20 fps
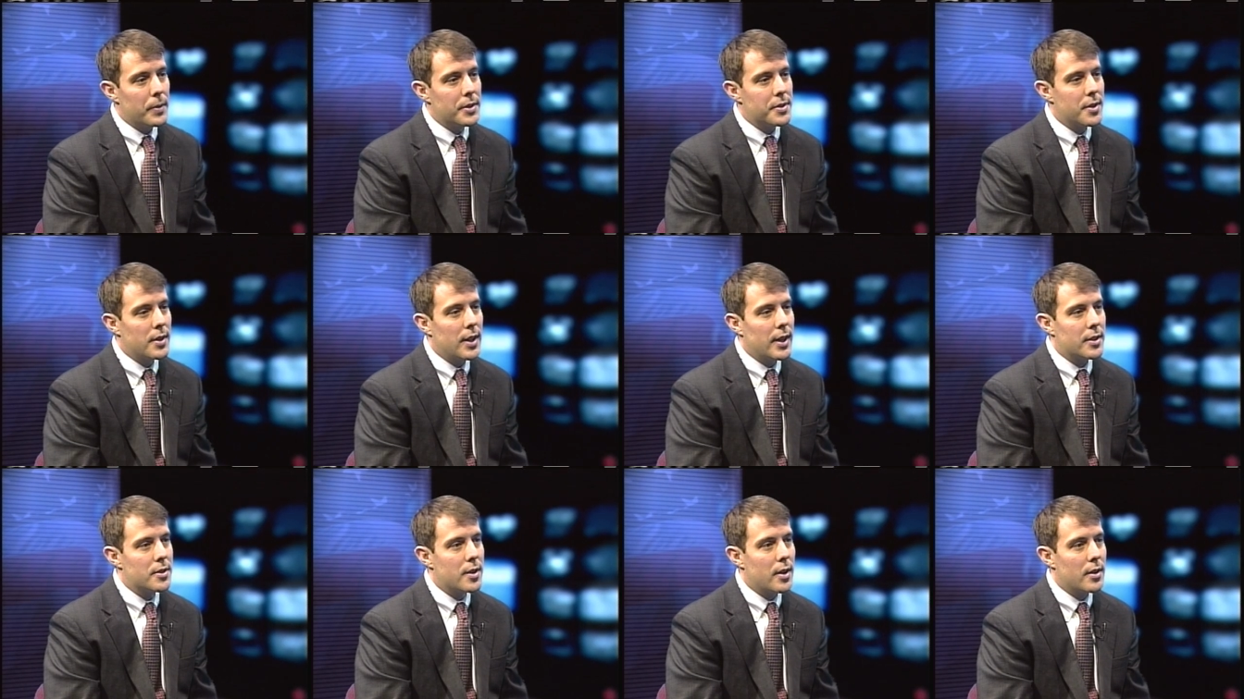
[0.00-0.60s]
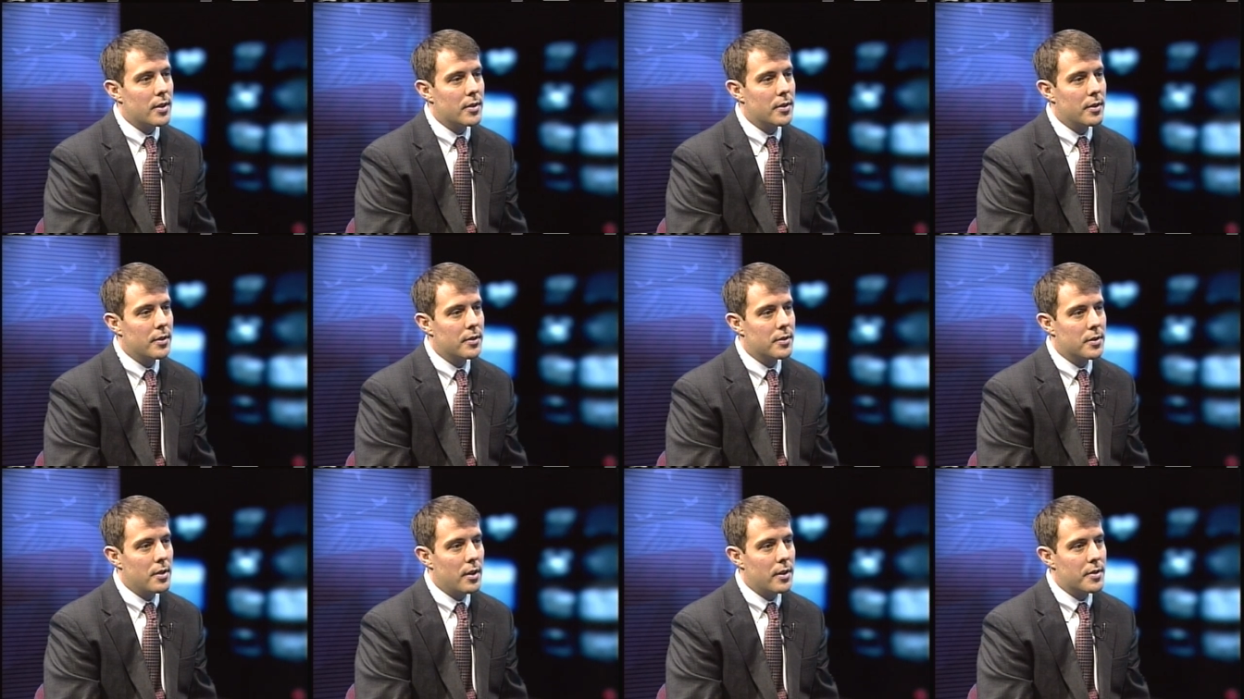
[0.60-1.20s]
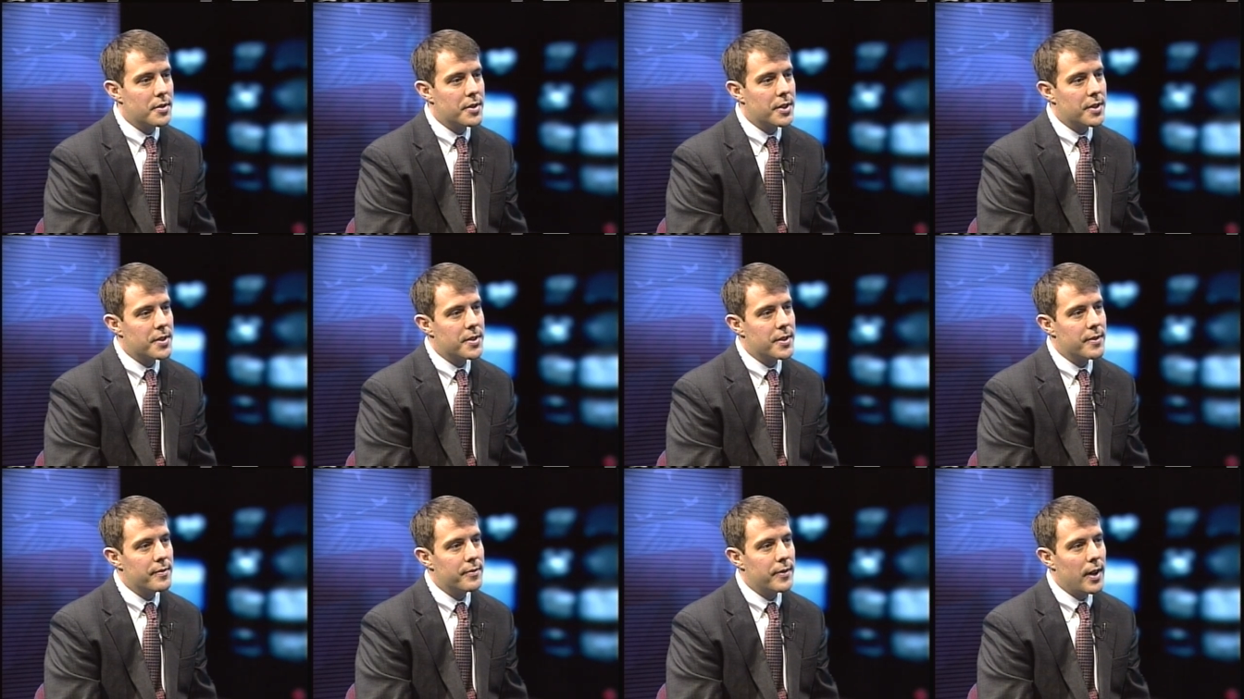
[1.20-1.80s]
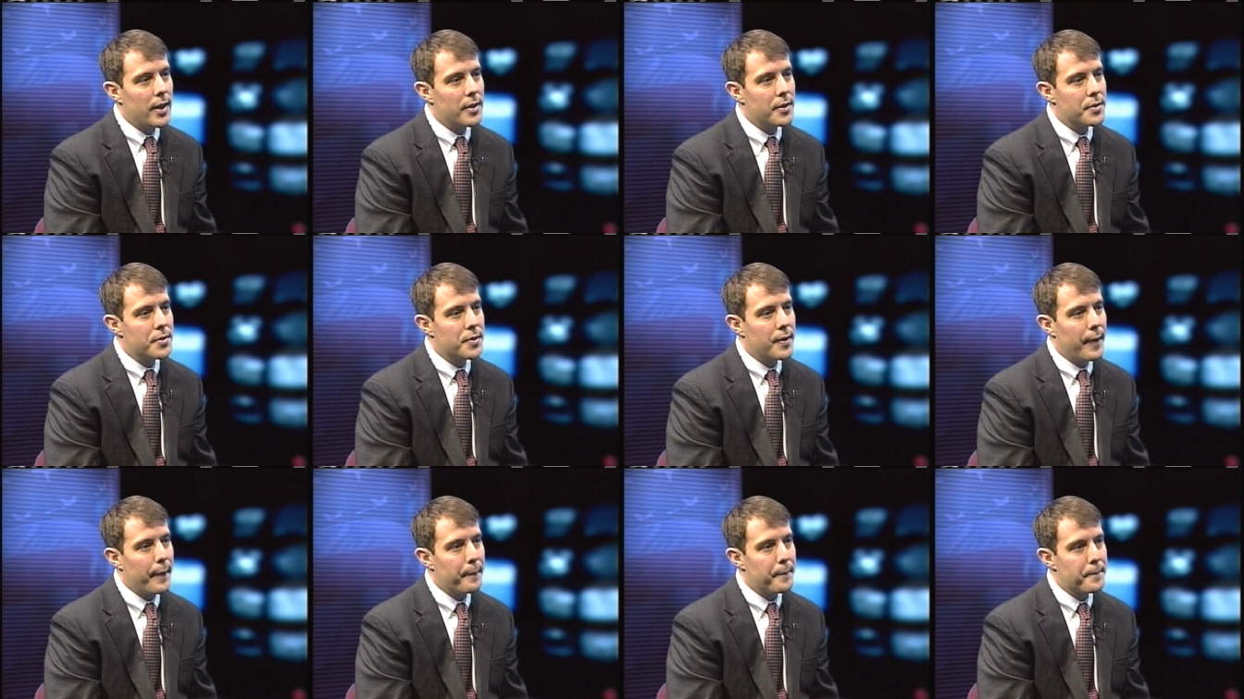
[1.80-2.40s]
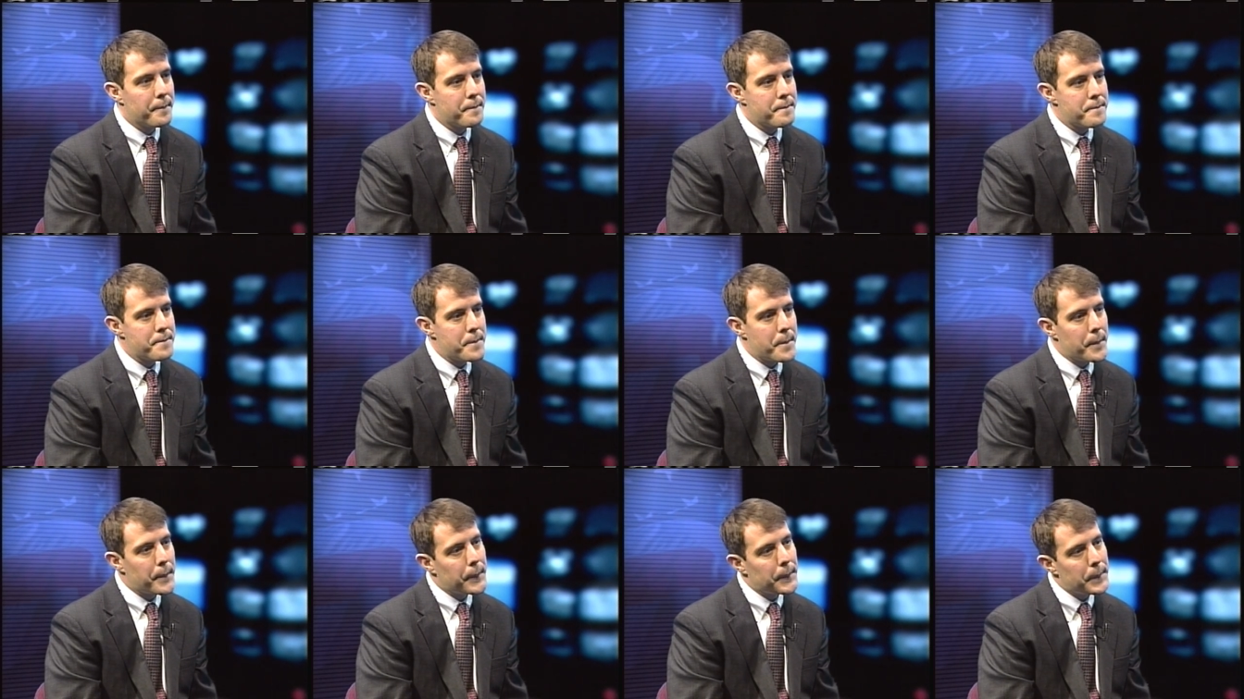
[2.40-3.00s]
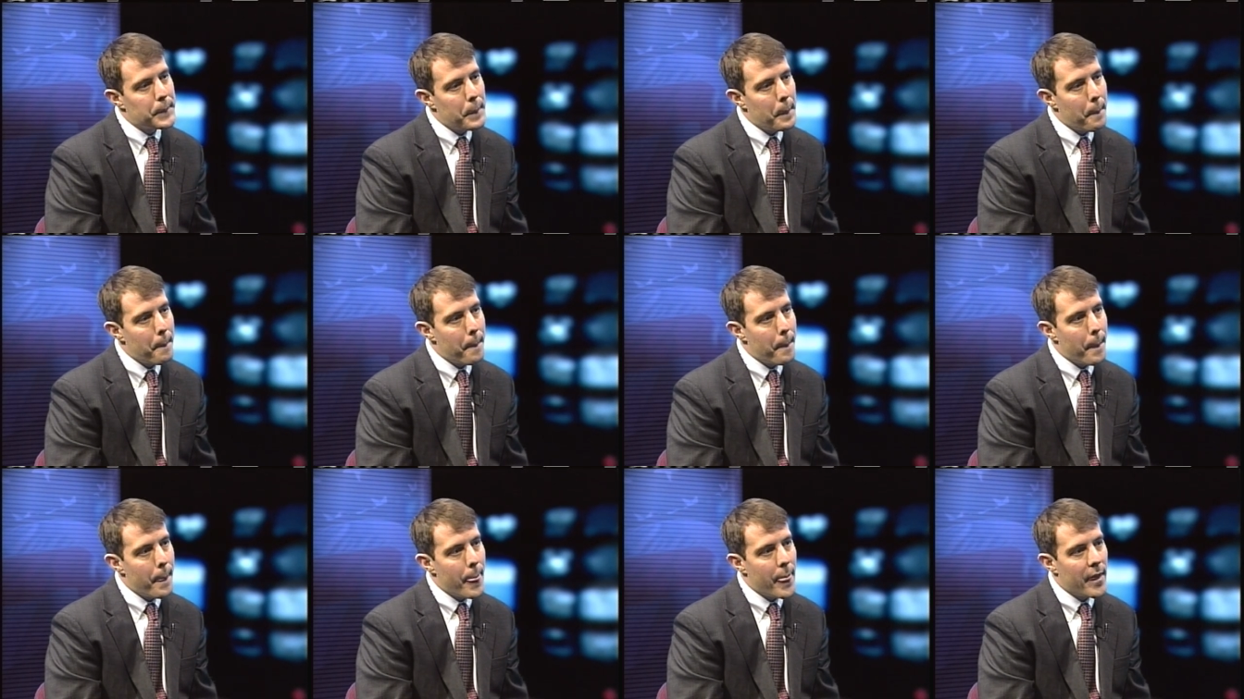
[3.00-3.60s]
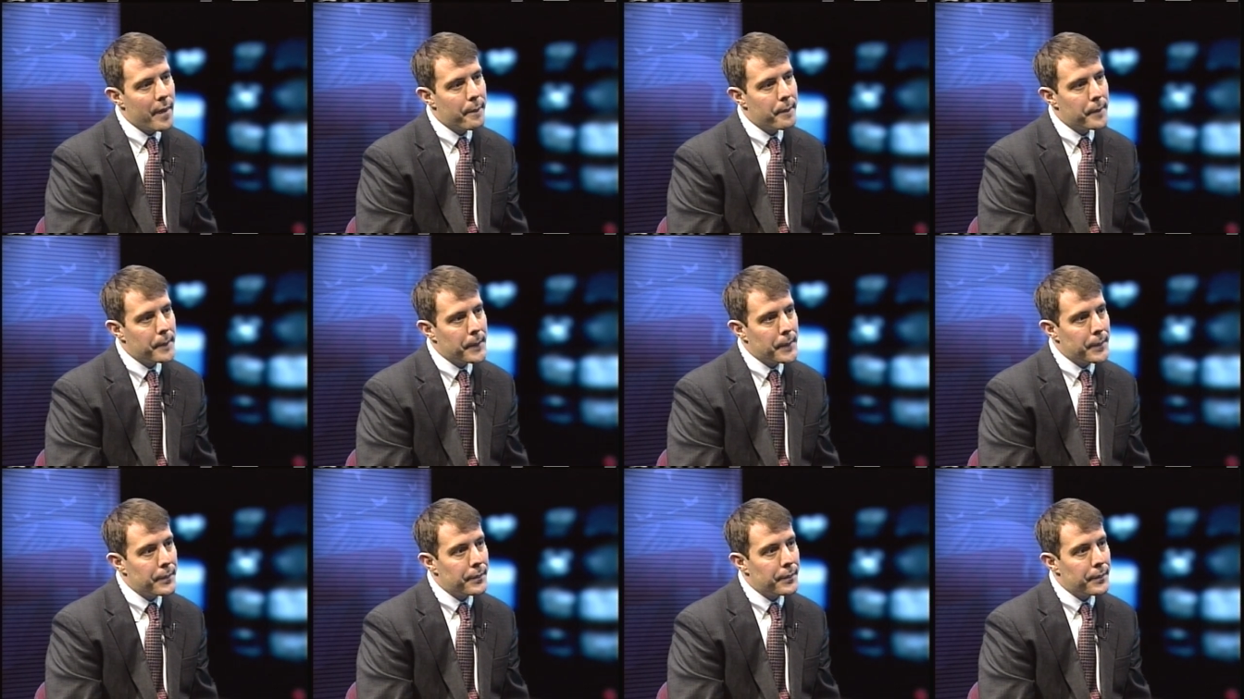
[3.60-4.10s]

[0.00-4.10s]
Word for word: select our 16 fellows. So the people who were